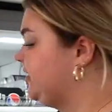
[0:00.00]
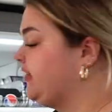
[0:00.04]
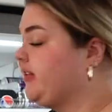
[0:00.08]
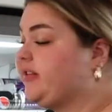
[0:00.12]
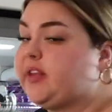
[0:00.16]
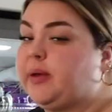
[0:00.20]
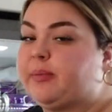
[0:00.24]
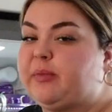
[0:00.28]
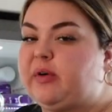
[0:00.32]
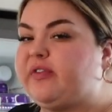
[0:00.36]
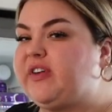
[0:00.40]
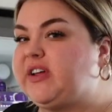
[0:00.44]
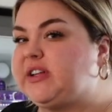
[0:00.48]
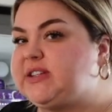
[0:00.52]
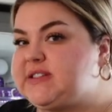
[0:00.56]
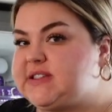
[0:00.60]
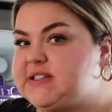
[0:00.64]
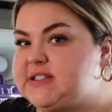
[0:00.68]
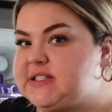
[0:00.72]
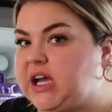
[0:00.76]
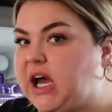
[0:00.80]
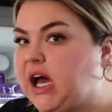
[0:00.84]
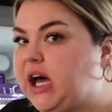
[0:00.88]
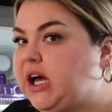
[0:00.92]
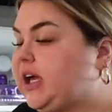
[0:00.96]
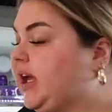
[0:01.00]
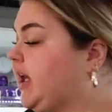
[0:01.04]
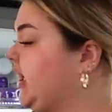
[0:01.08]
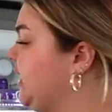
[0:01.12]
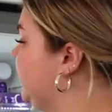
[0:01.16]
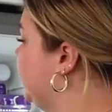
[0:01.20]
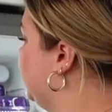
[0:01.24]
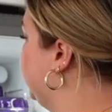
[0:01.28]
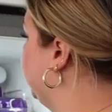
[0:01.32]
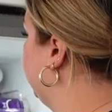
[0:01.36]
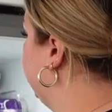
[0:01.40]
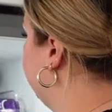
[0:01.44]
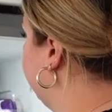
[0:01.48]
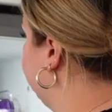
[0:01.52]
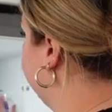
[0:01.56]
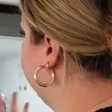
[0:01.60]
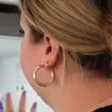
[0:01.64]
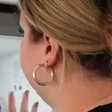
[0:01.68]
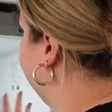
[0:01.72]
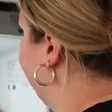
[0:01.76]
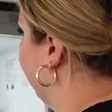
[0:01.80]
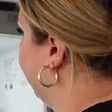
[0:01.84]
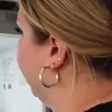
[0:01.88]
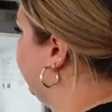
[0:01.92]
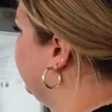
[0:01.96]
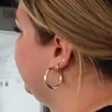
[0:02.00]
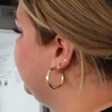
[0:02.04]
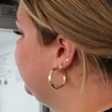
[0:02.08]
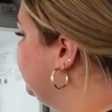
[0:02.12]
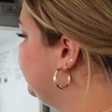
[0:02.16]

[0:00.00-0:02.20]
some of it stuck. Like